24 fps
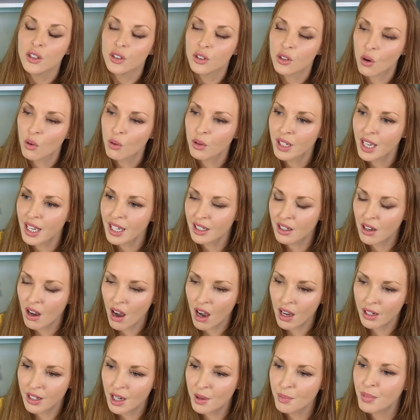Don't get
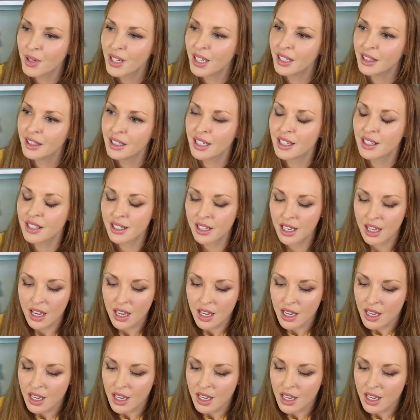caught up in this